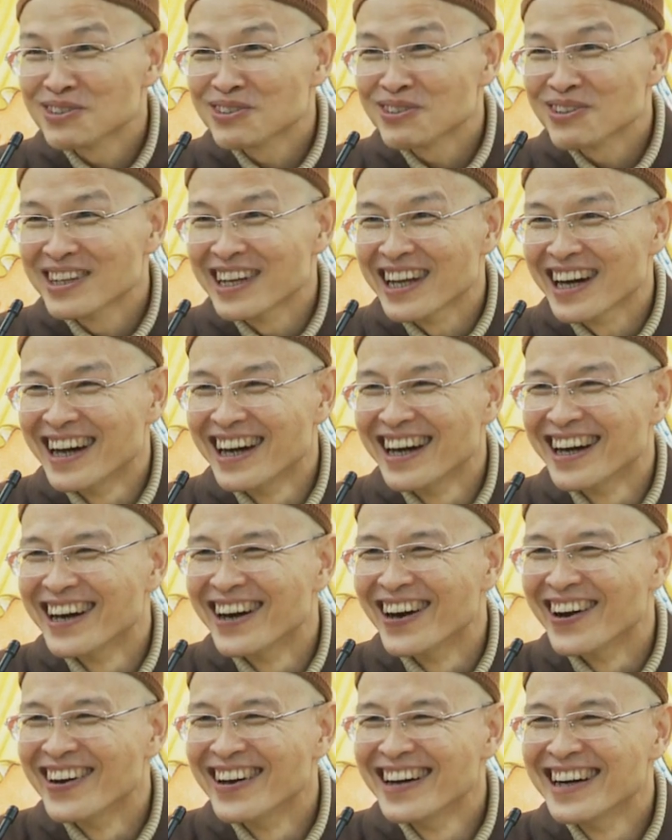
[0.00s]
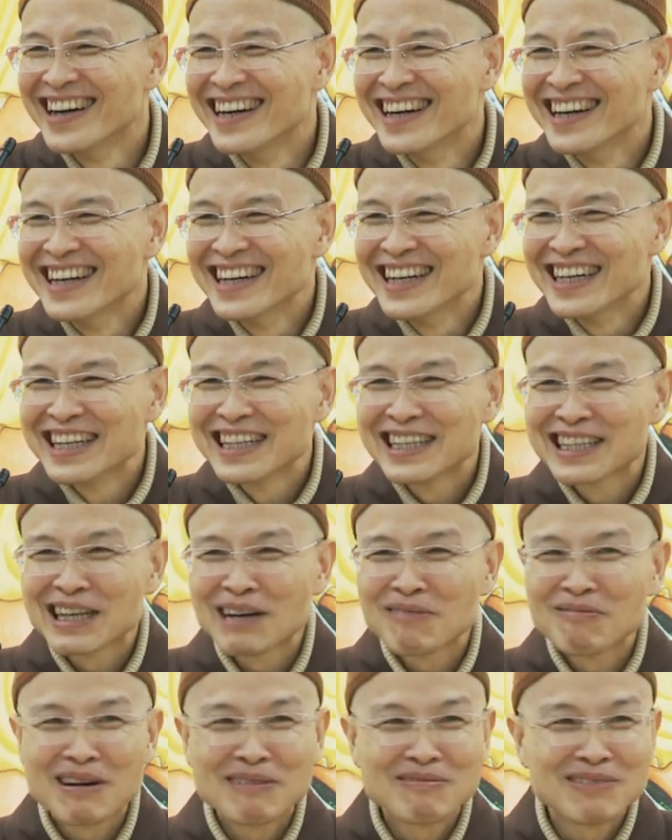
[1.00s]

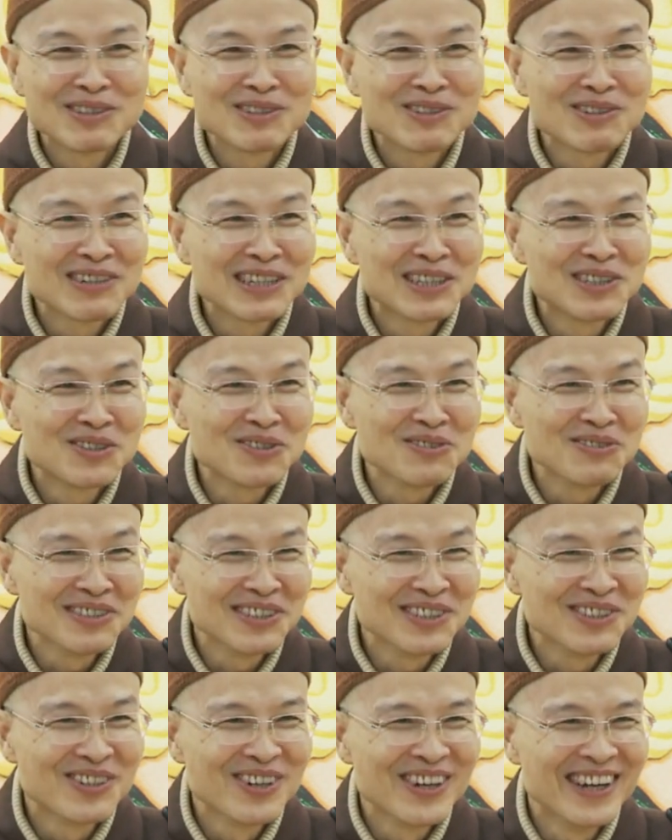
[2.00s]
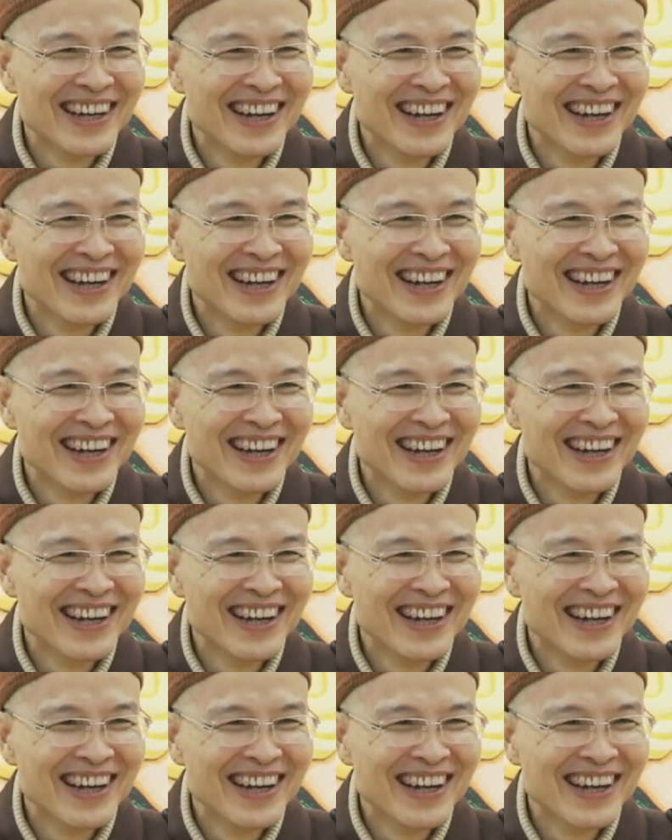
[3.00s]
Why do you still need to do that?"